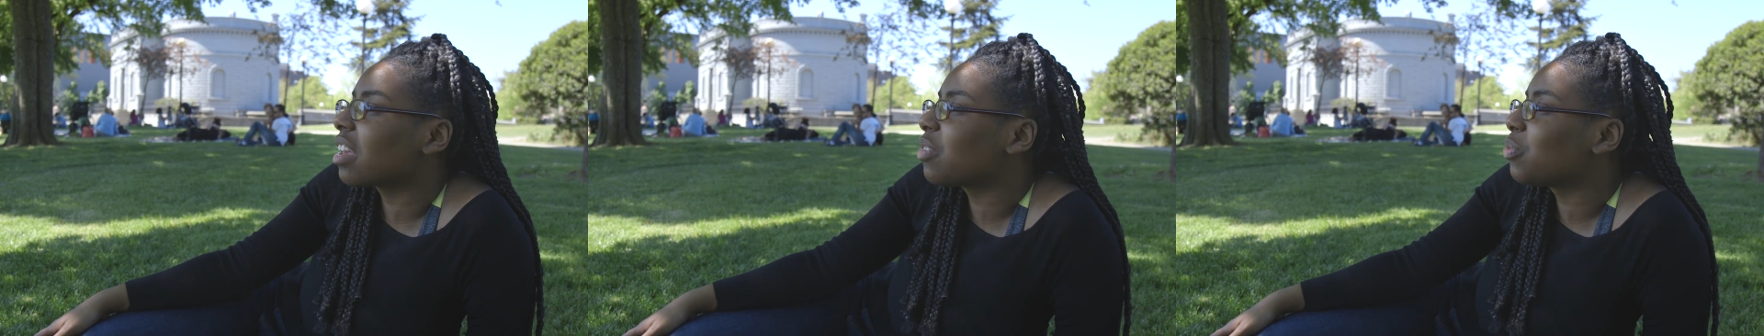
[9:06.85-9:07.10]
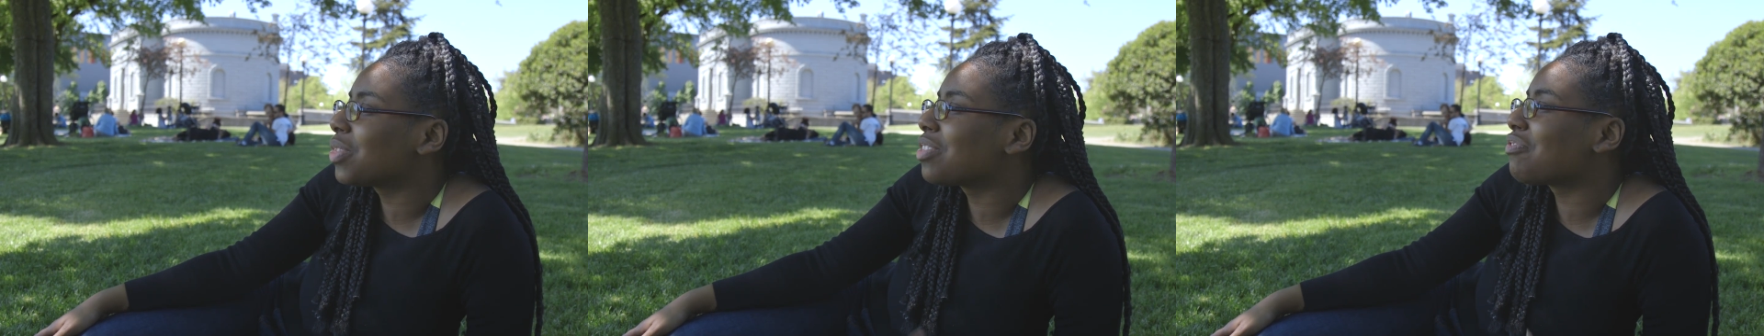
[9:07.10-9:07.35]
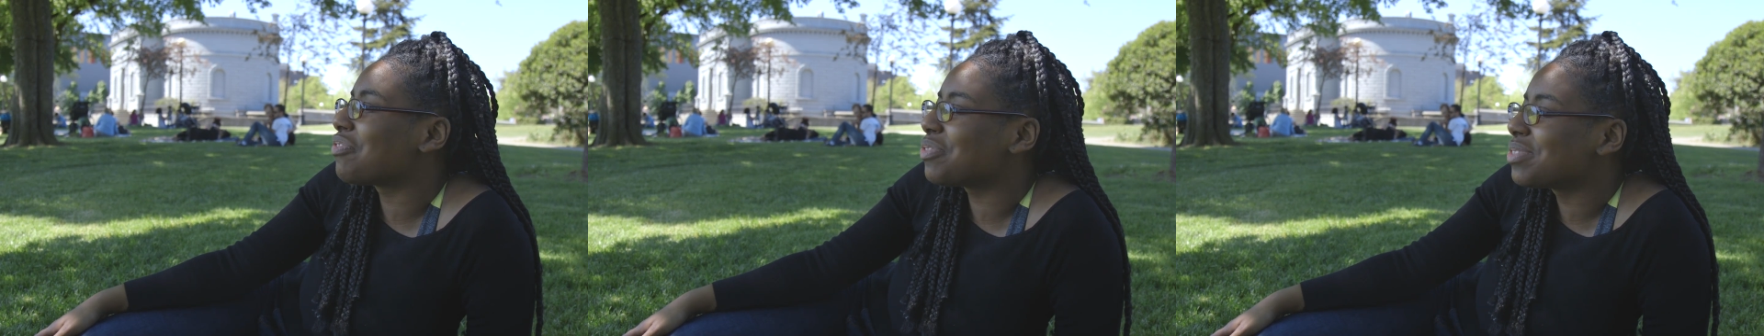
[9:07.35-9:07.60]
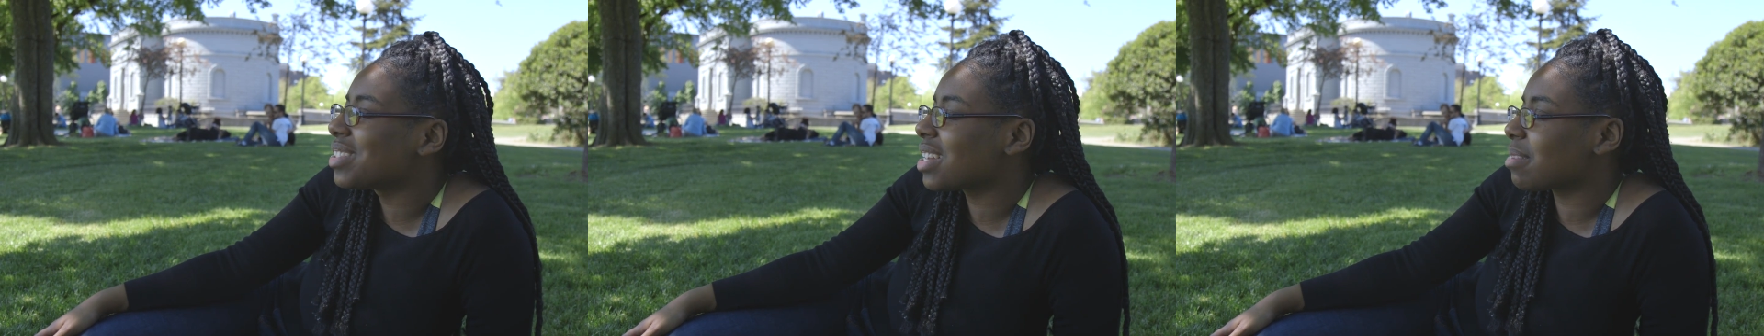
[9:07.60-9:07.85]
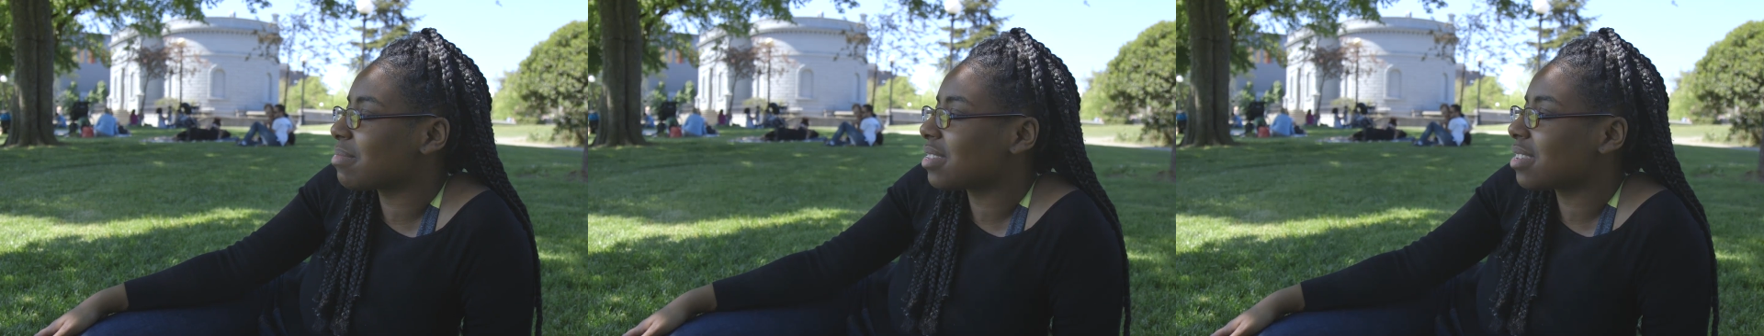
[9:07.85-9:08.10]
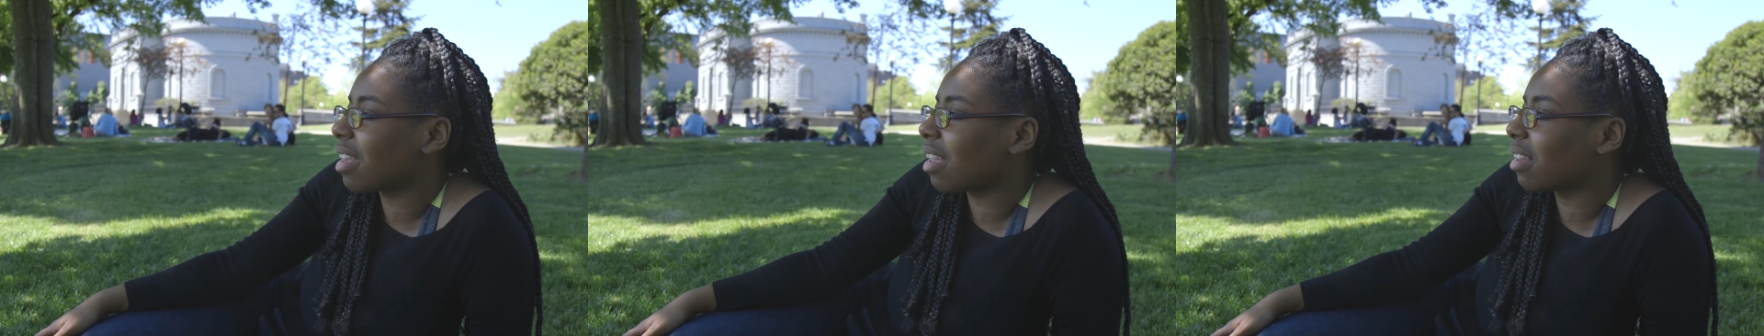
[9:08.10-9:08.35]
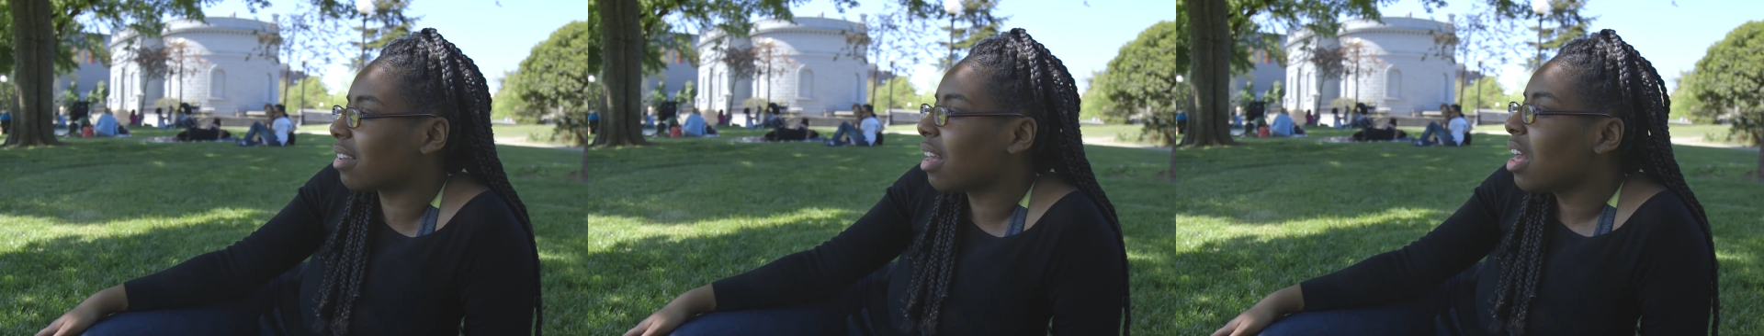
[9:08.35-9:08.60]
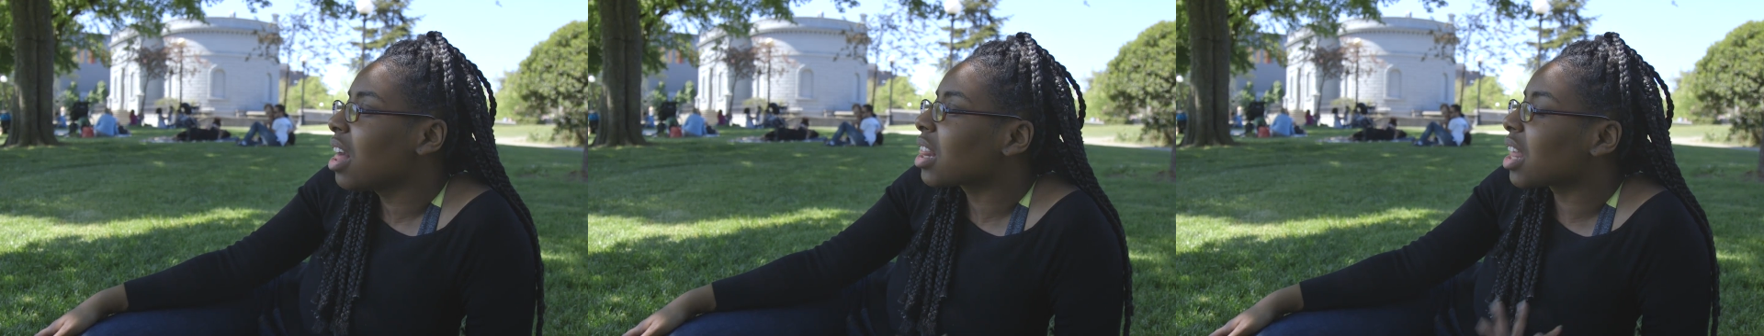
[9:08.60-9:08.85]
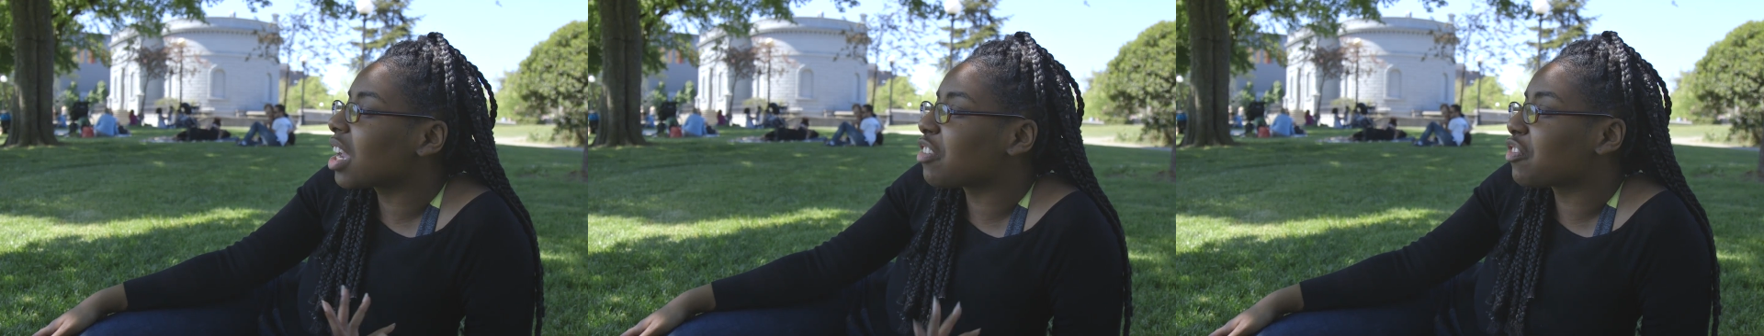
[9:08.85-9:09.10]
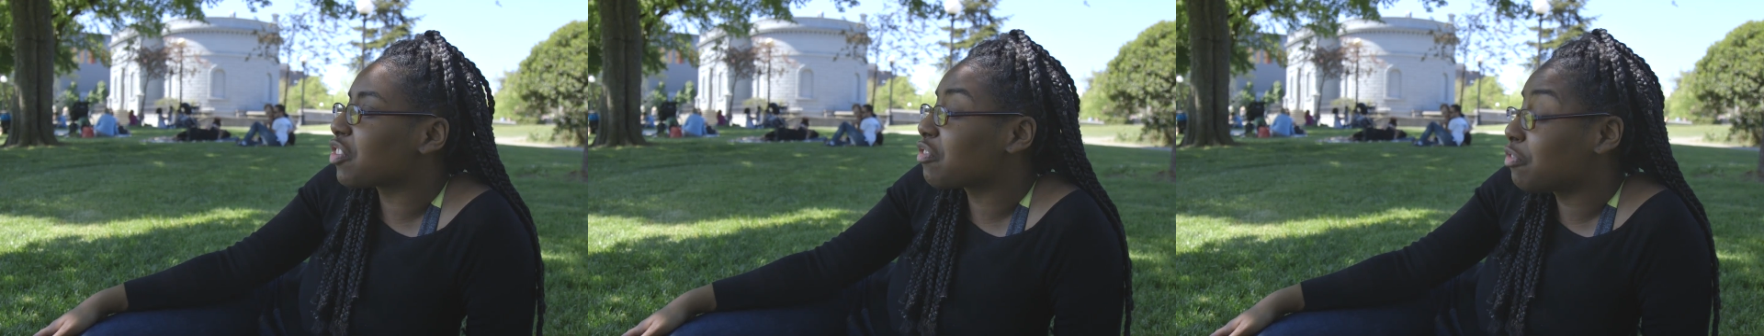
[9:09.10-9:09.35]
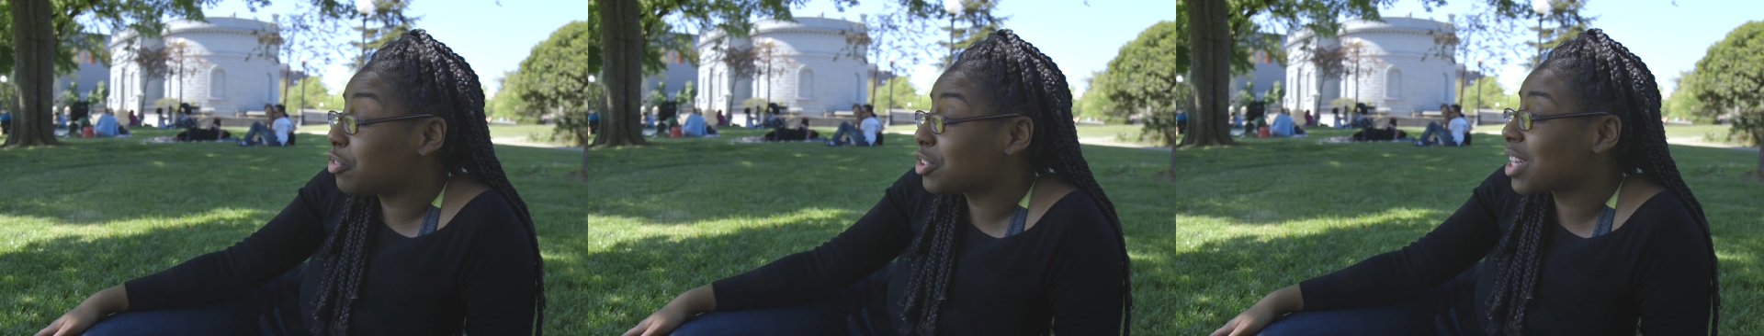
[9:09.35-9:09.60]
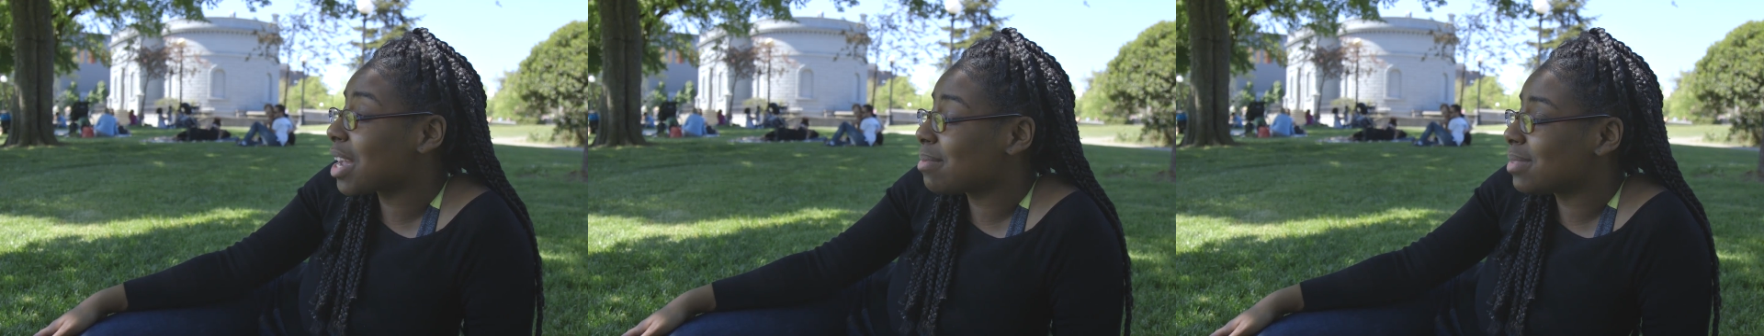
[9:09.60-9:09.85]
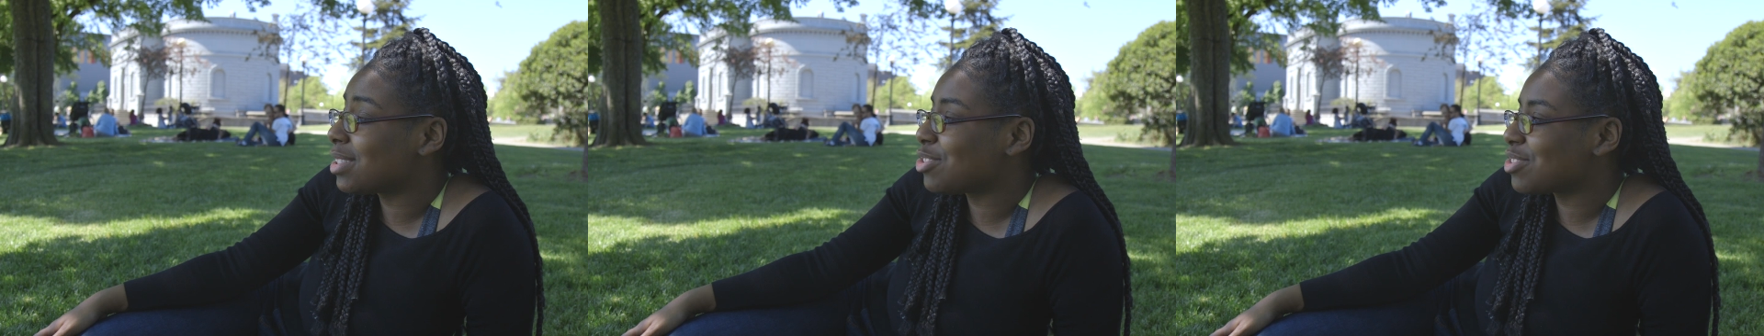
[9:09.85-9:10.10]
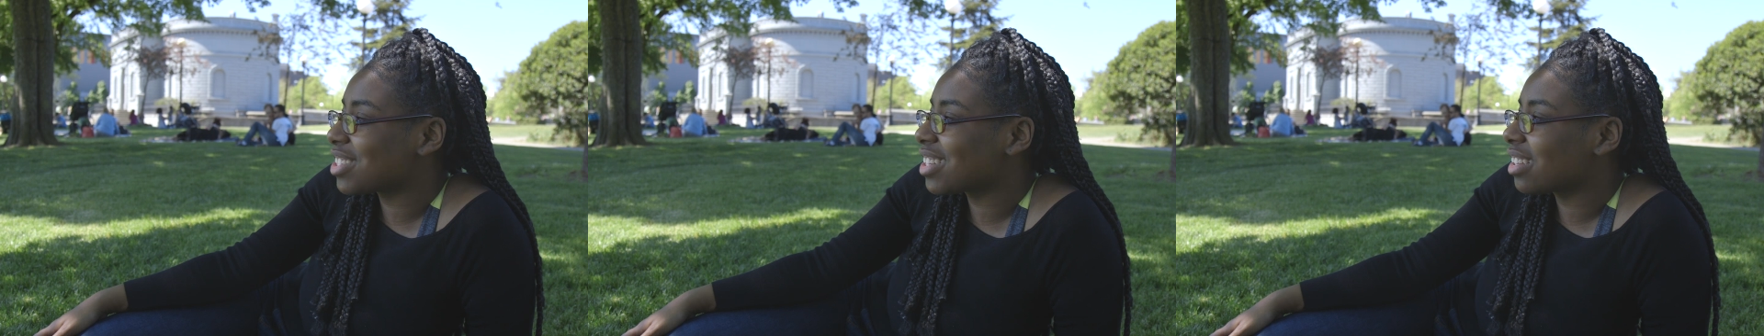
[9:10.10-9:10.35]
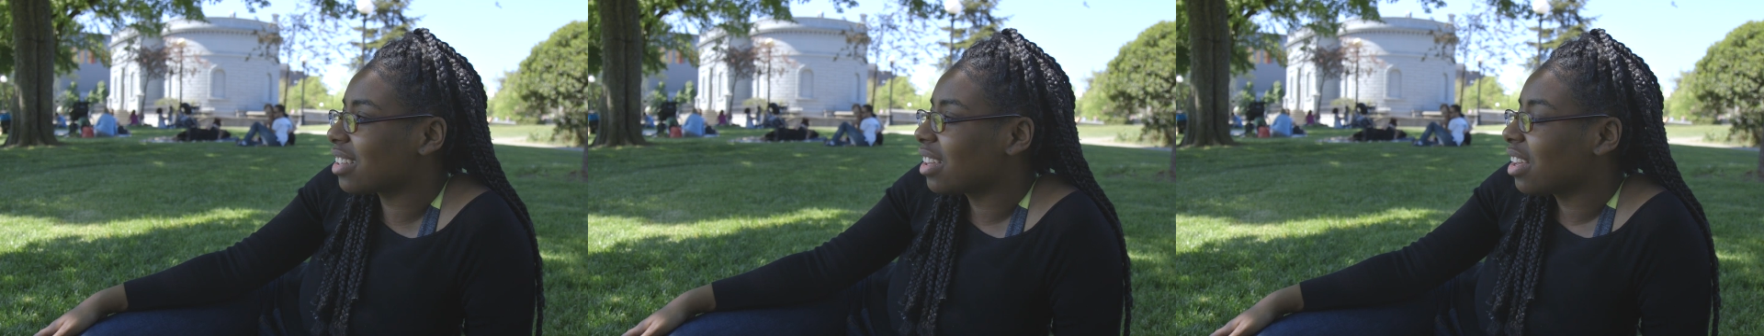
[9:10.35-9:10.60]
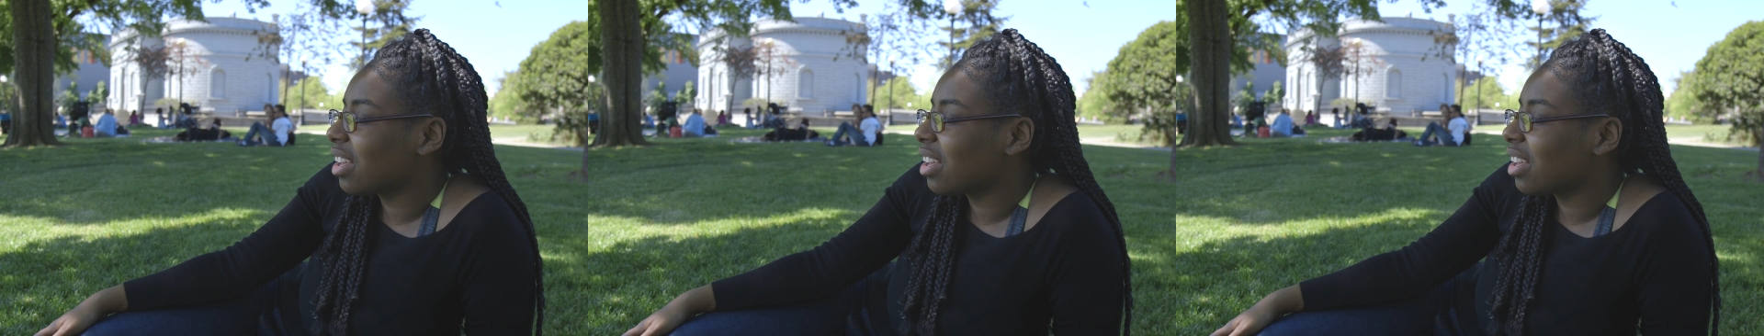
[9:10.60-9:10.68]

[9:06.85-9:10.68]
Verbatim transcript: like with the food stamps thing. Like, if you're a full time student,